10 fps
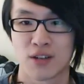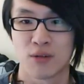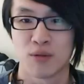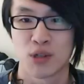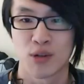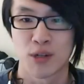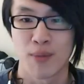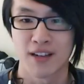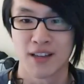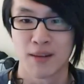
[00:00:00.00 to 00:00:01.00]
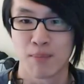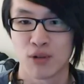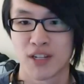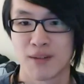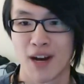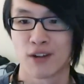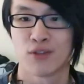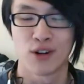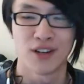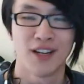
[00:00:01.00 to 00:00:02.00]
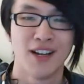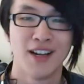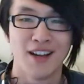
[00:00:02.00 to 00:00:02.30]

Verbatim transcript: But we'll switch back to the microphone.